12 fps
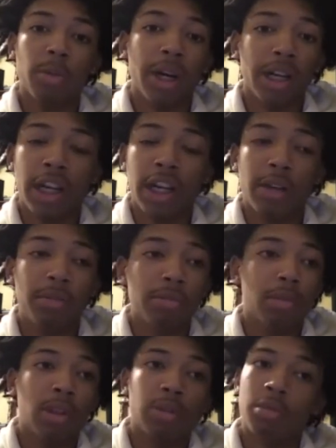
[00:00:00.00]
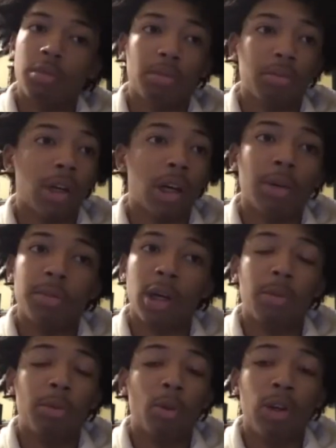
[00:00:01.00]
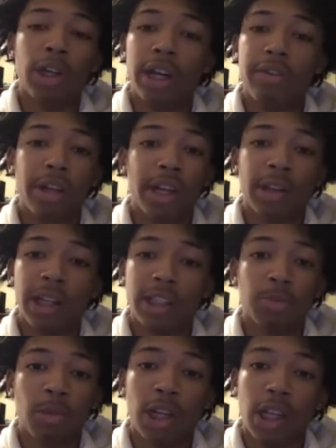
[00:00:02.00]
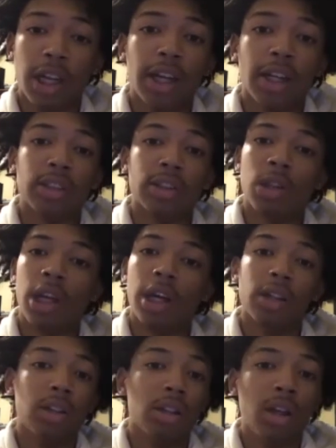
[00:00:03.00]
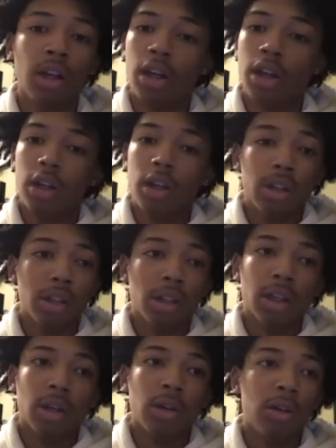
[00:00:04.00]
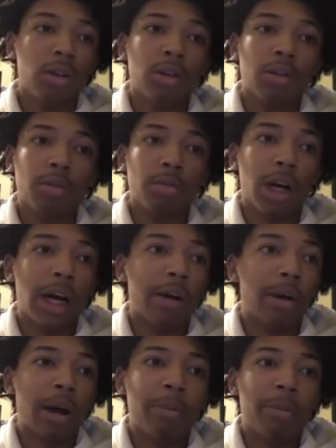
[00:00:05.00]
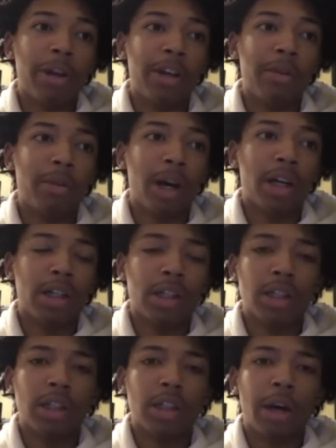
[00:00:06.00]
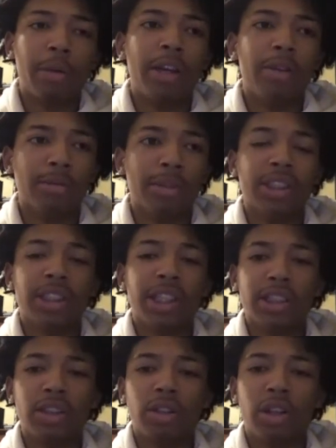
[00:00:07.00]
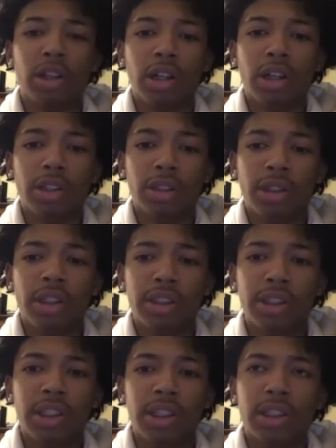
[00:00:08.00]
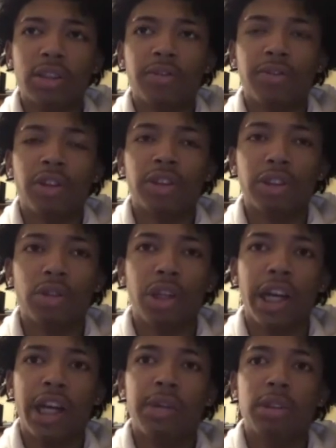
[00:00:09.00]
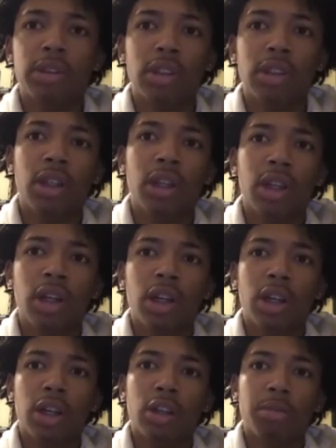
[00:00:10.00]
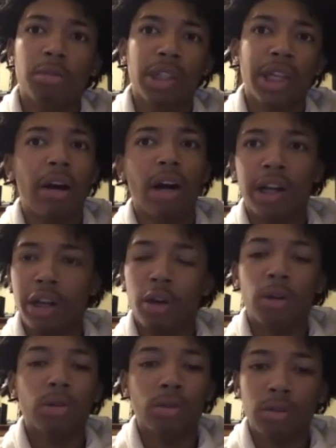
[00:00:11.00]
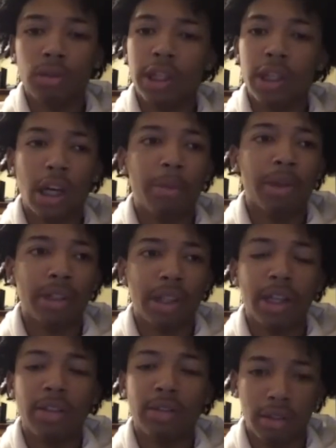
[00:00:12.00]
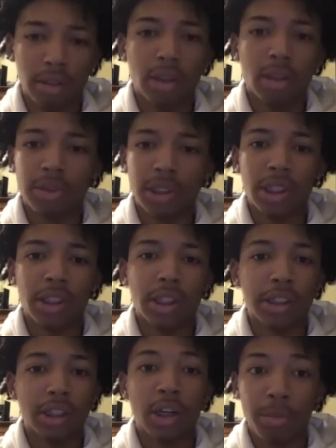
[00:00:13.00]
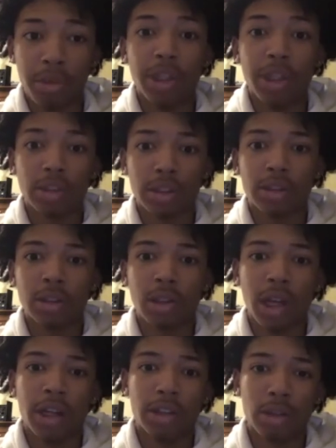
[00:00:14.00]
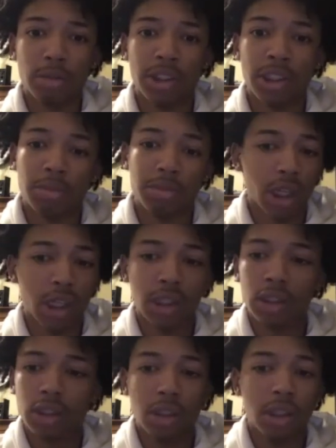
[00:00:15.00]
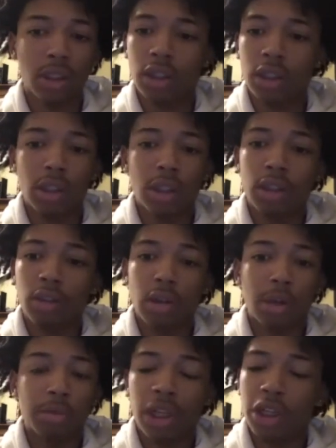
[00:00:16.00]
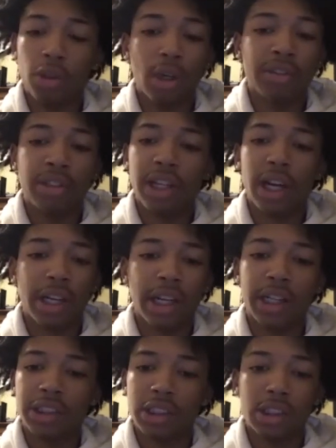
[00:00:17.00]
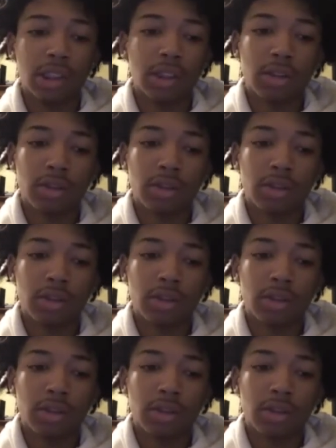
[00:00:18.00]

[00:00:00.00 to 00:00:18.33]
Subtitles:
My game, I'm going to every game like it's my last. So like you know, I made mistakes during this season, the first two games. But now I know they coming. They what I'm saying, they trying to beat us. So like what I'm saying, I'm trying to do everything I can just to